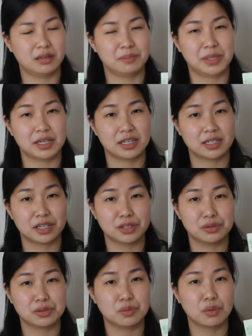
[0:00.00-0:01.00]
because I
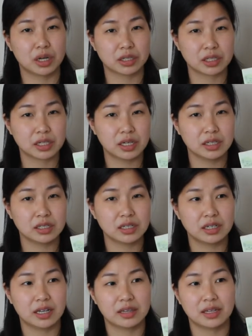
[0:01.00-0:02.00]
used
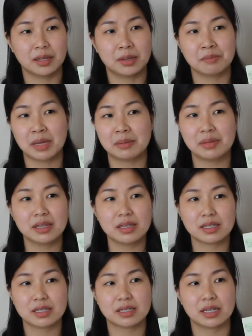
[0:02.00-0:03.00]
watercolor, and then maybe the
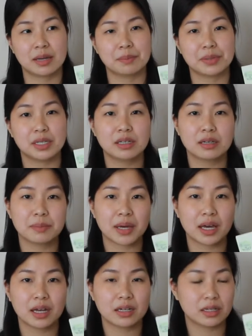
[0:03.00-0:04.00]
stamp ink
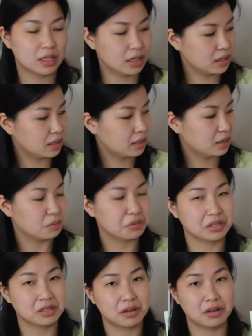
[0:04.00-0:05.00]
pad
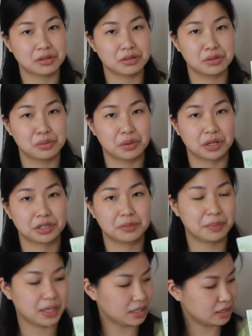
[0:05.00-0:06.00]
was also
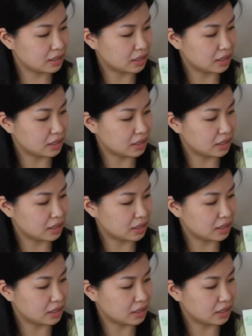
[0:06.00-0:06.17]
water-based.